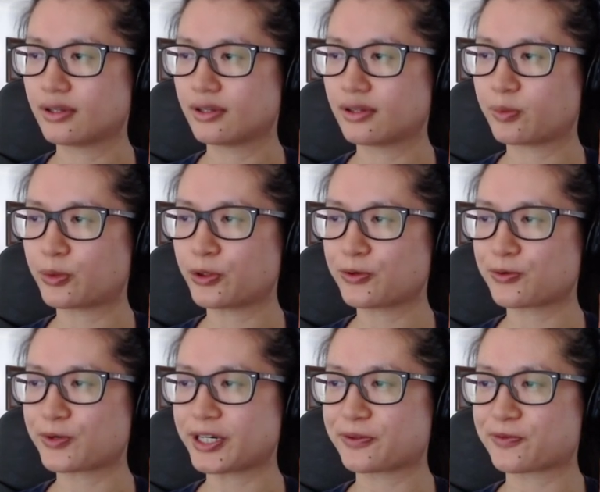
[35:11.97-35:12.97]
The Bort
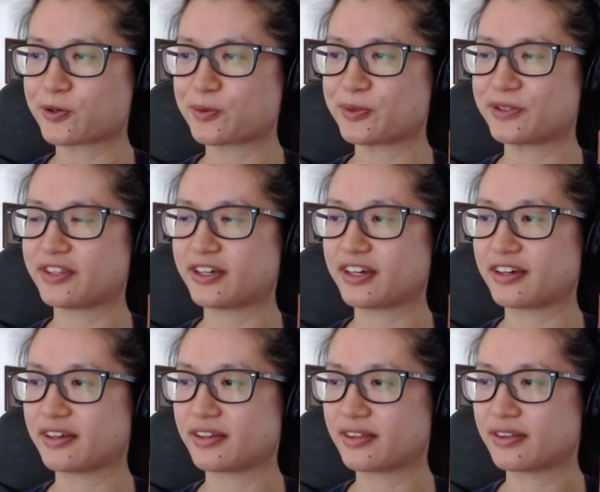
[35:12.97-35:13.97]
round robin thing.
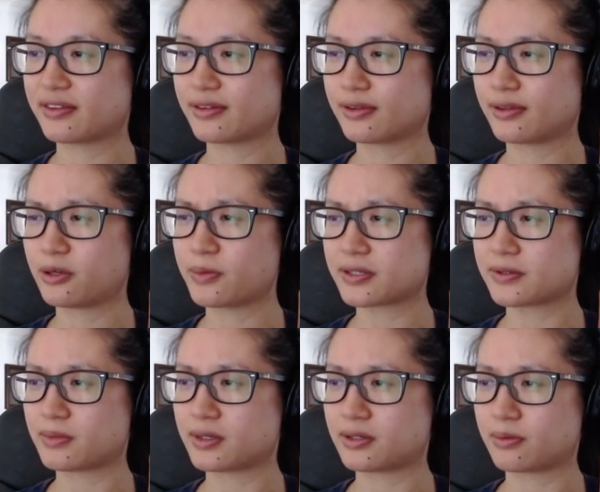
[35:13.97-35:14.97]
You must
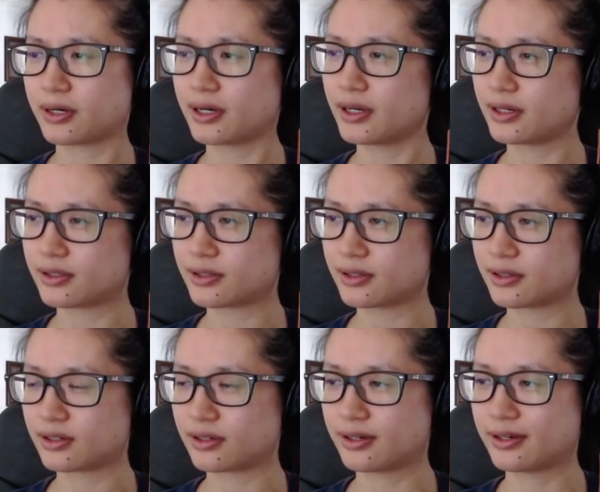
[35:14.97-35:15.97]
miss your partner, don't
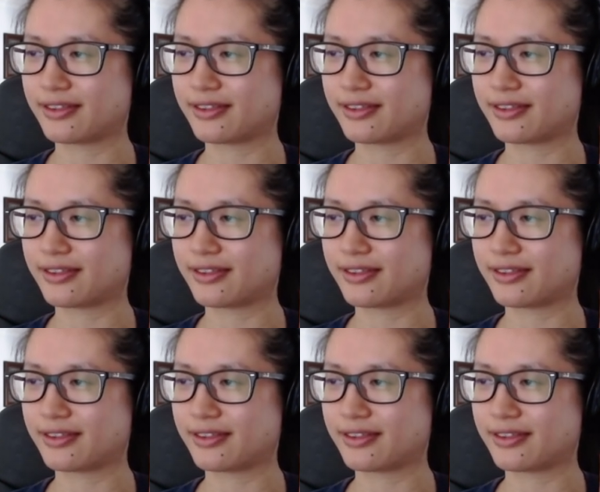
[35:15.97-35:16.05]
you?